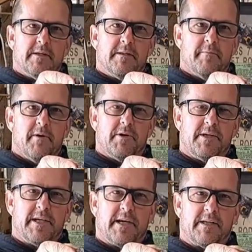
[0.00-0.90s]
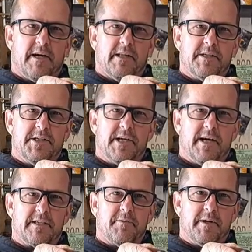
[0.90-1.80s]
The motor technology
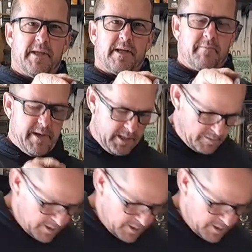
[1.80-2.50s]
got to where they could make the